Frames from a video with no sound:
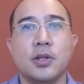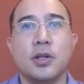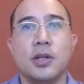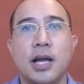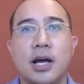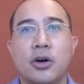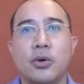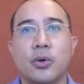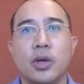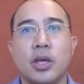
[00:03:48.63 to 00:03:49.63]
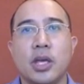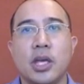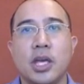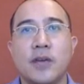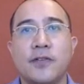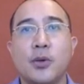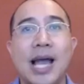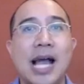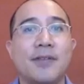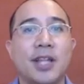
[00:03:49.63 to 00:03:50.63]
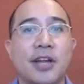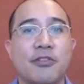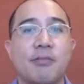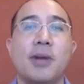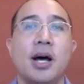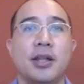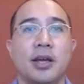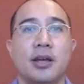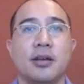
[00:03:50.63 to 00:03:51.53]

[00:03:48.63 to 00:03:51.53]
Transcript: Now, if you have a lot of mana,